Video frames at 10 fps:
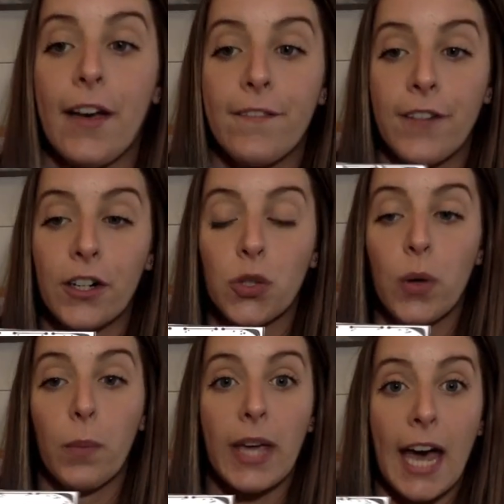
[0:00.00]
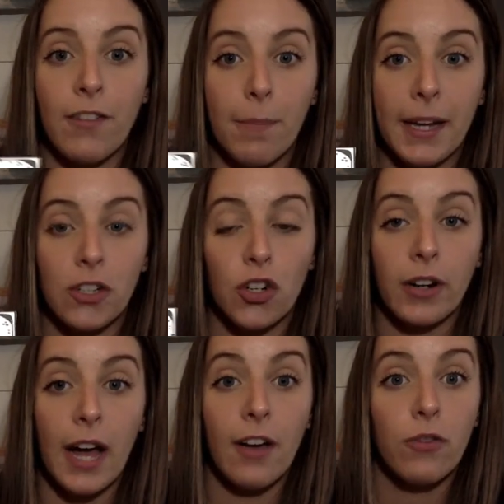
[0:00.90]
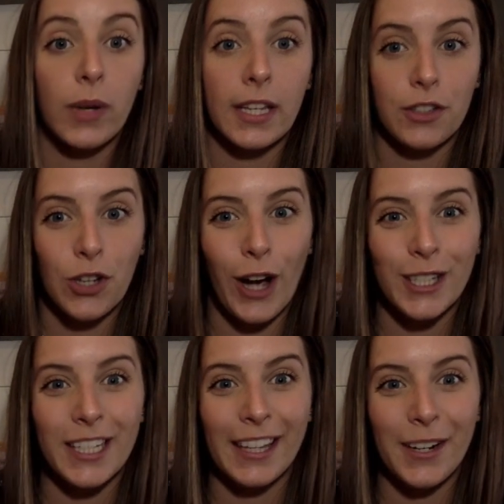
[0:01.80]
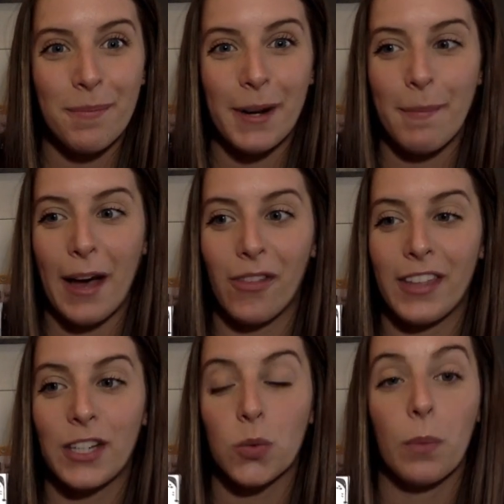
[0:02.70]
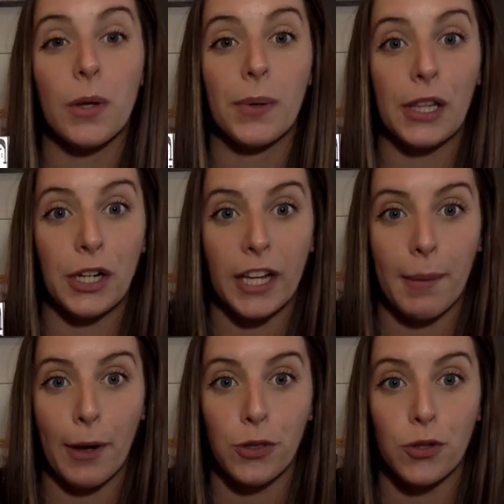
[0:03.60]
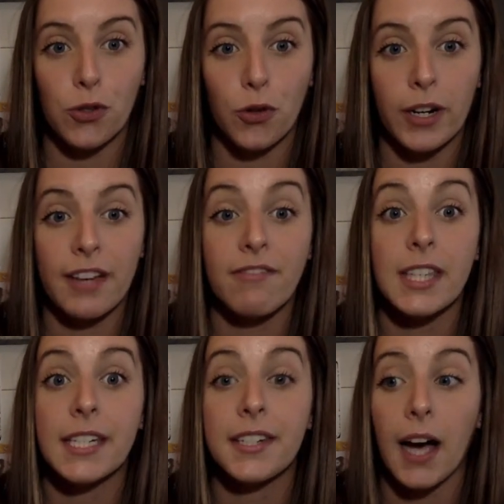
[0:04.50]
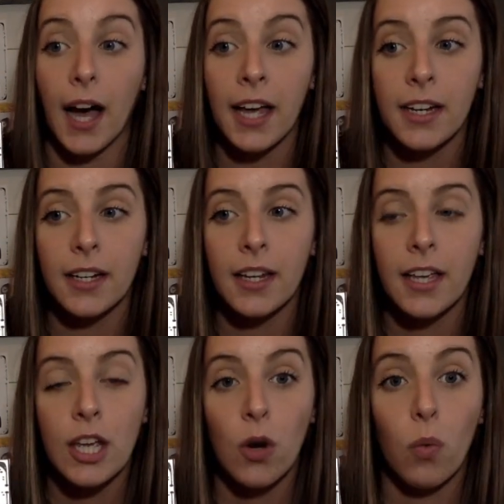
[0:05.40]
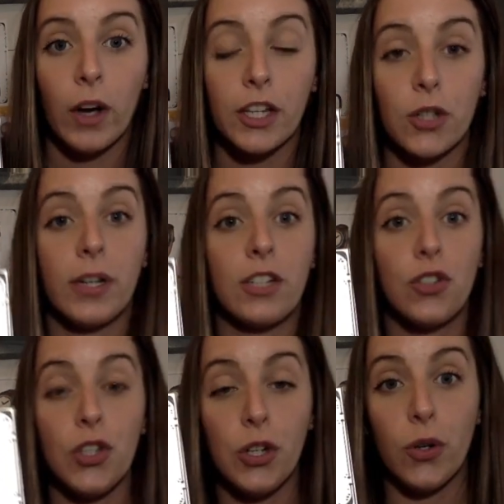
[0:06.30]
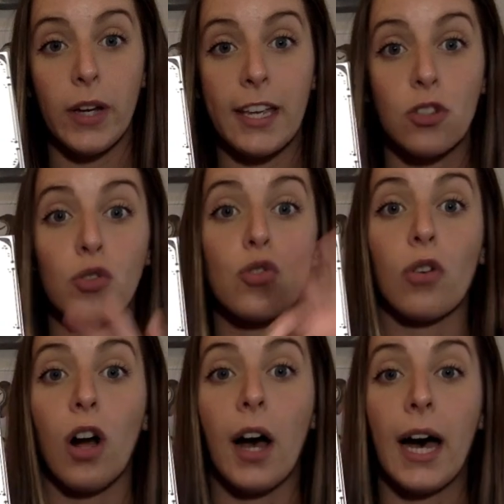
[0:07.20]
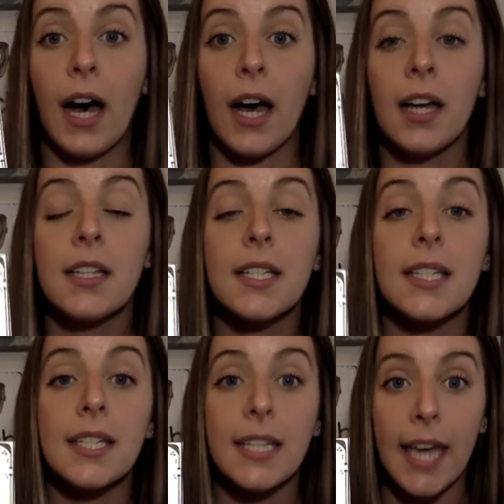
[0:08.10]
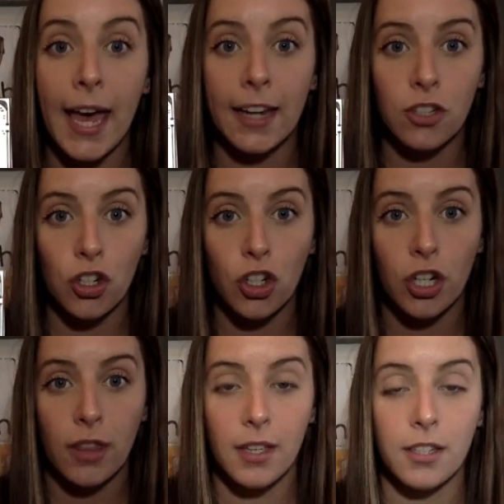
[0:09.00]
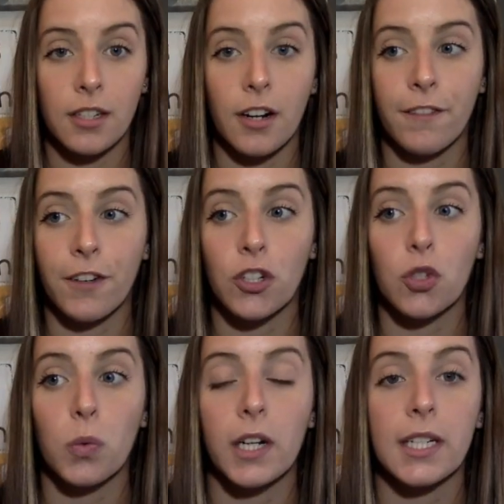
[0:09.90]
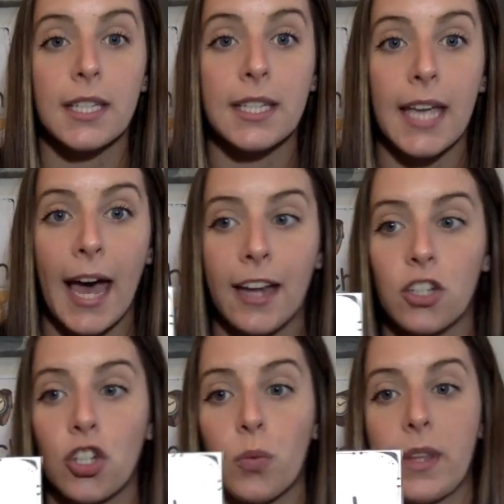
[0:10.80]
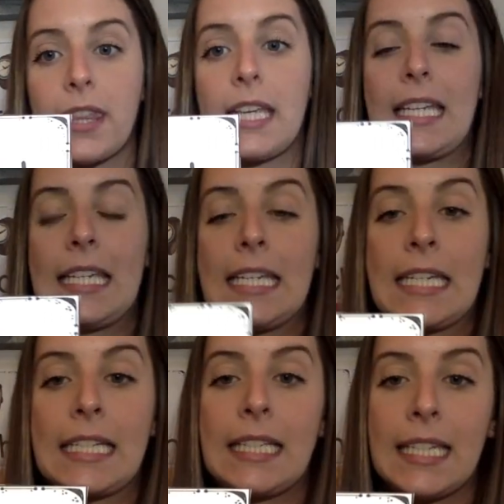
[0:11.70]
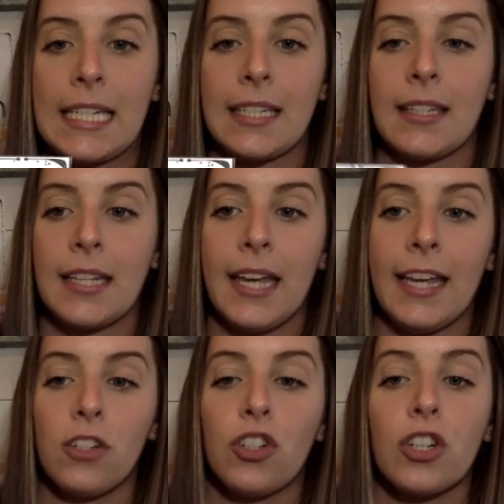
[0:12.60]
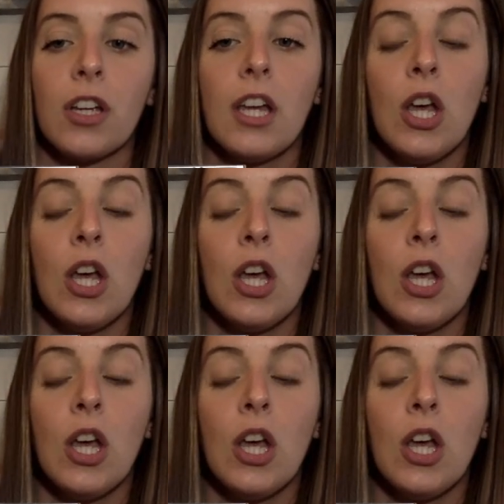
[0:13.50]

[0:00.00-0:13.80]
First one we have a picture of. We talked a little bit about this when we were learning about the story of the dot. What you can do is draw a sketch. This is our first word, sketch, with the E, TCH.